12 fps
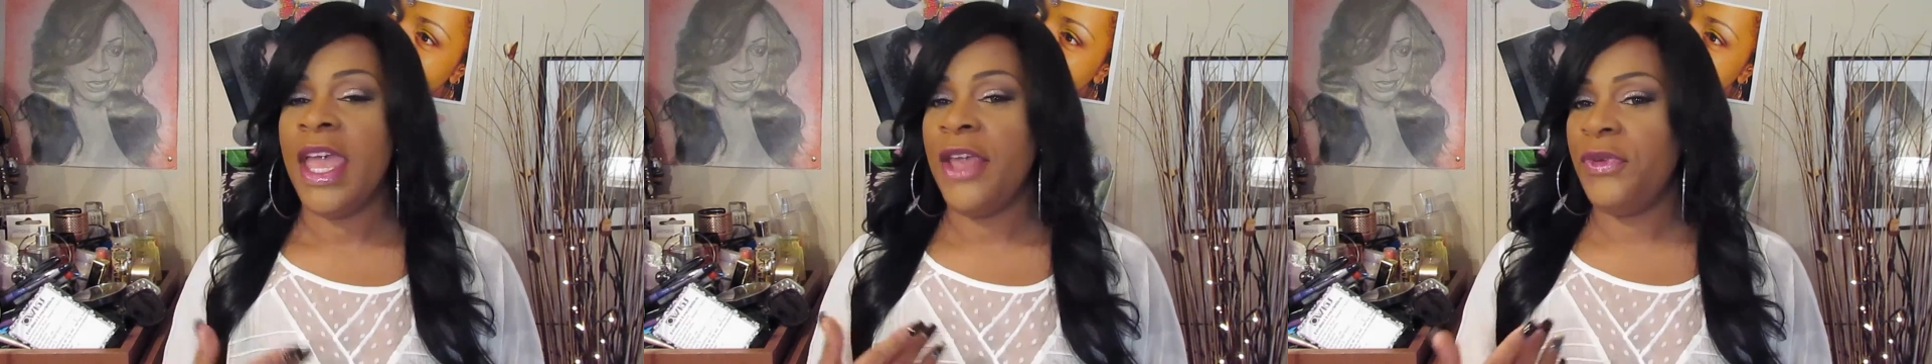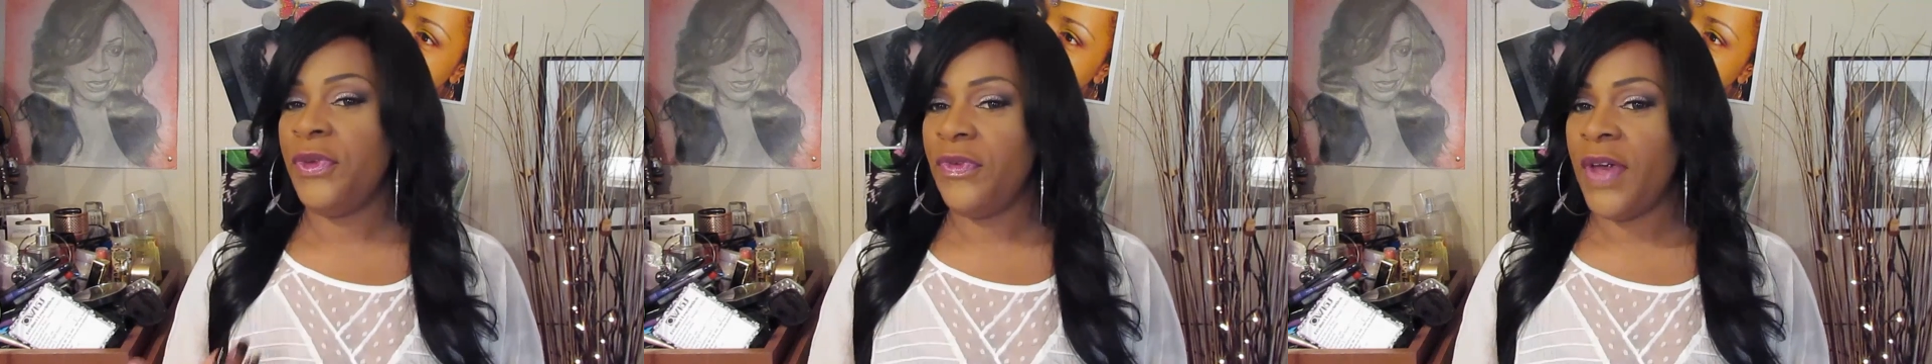
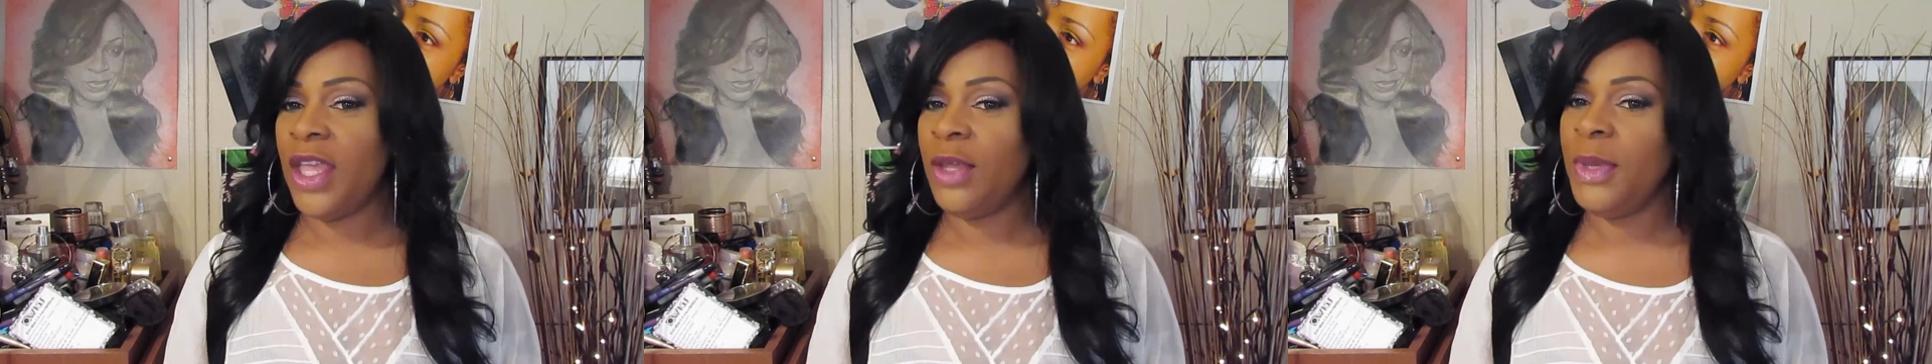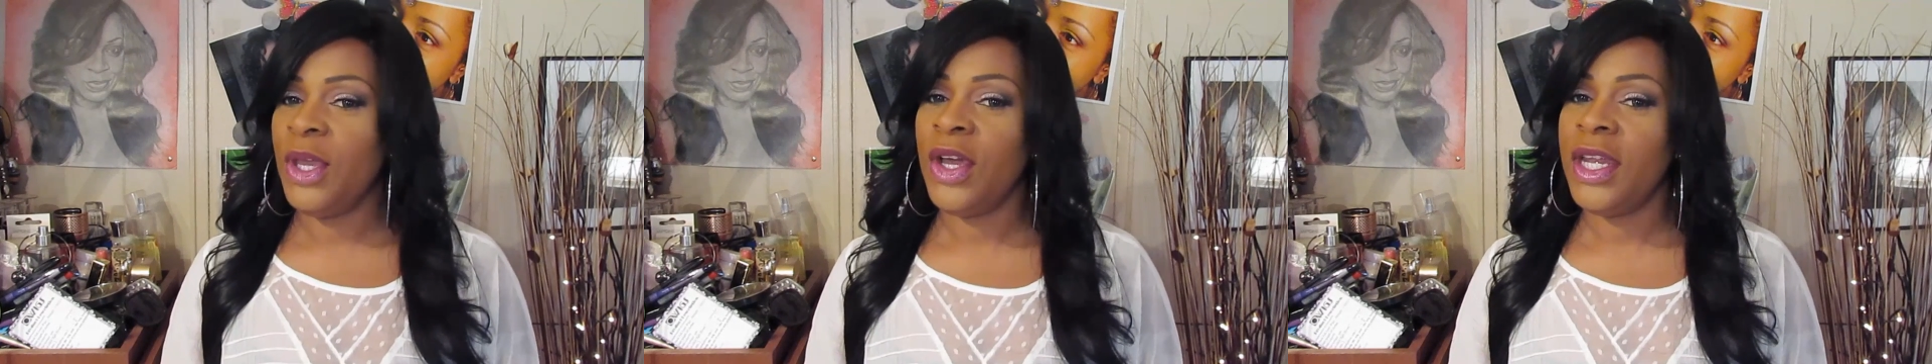If you
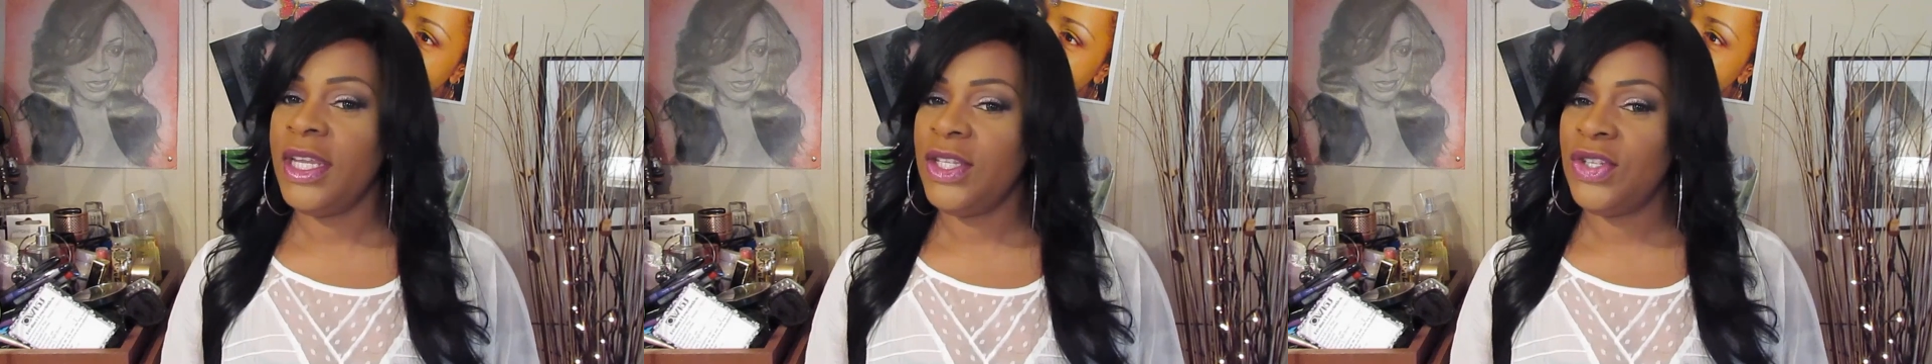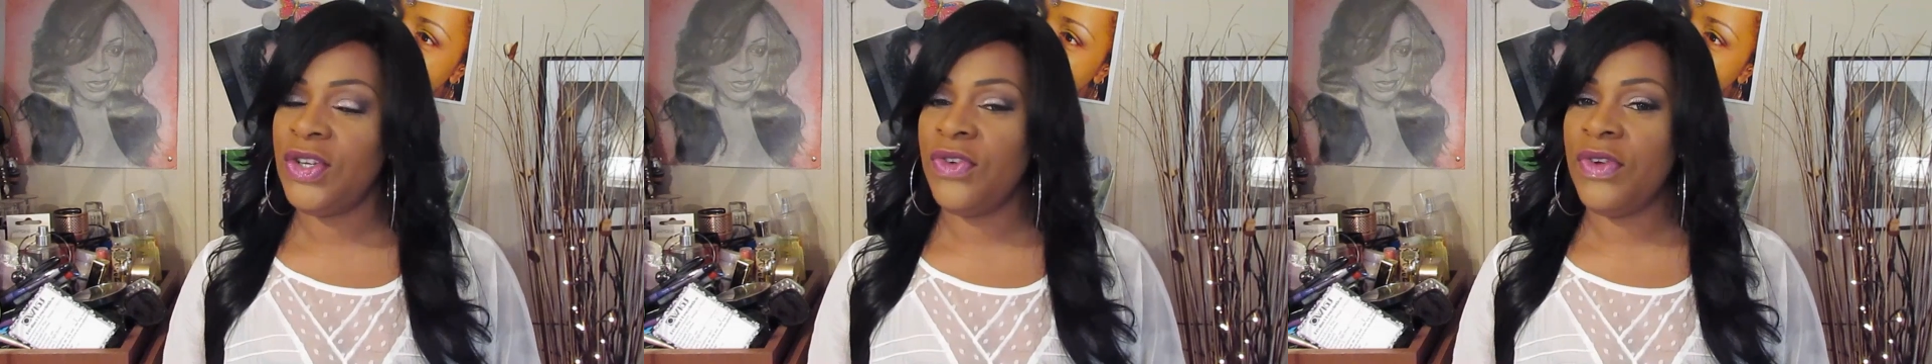follow me on
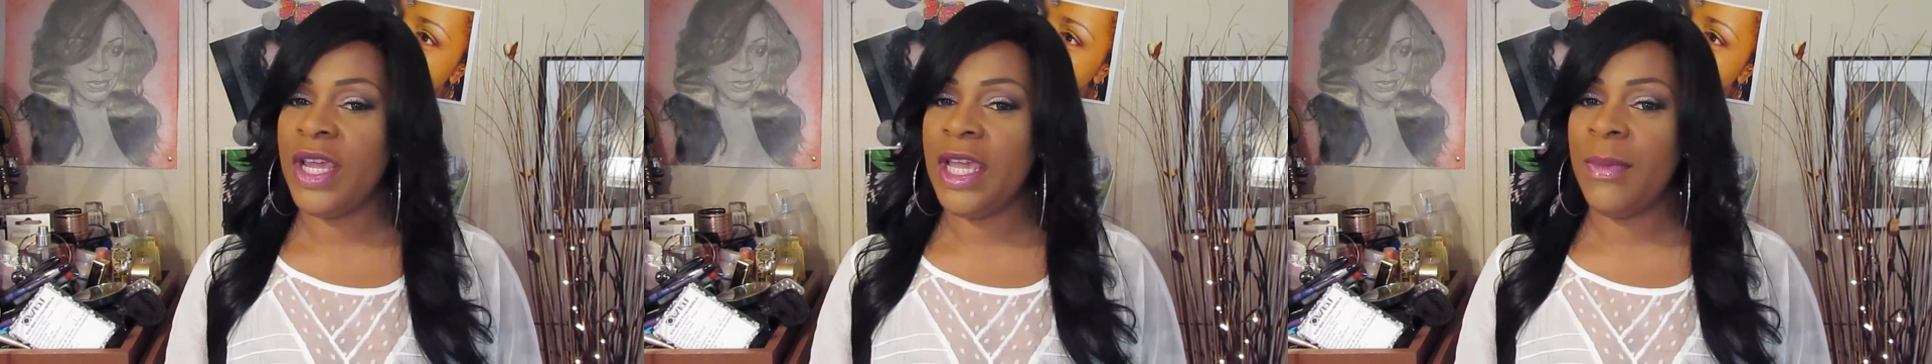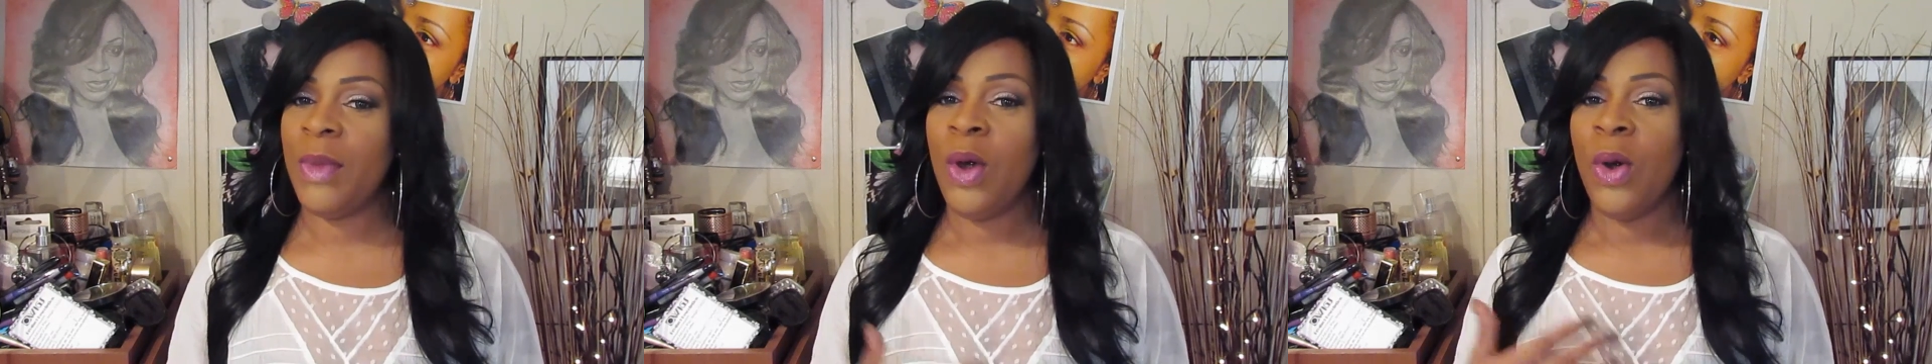
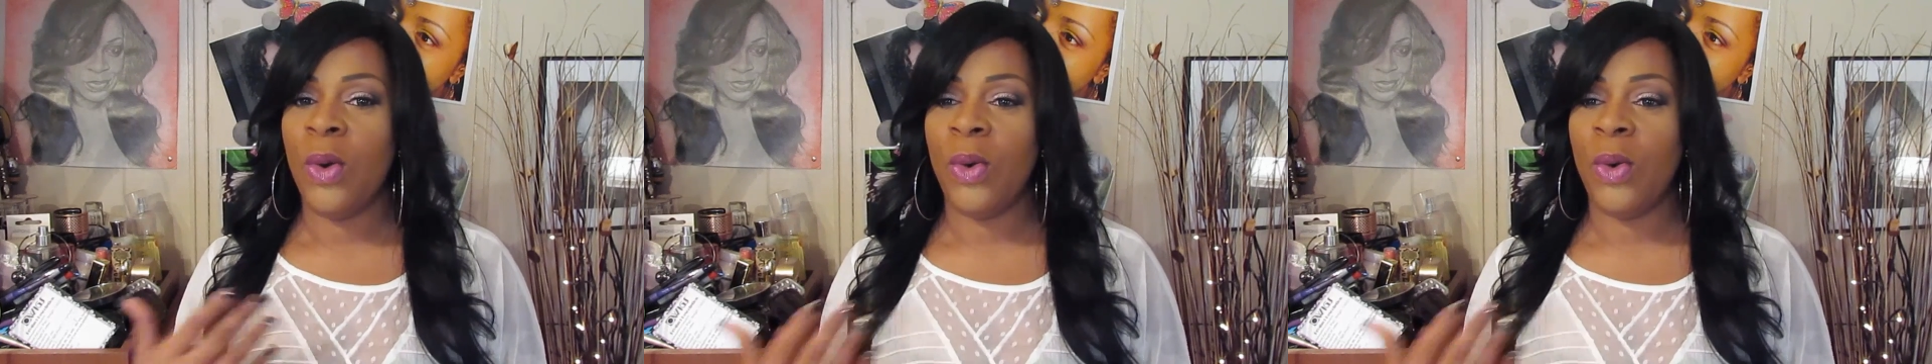Instagram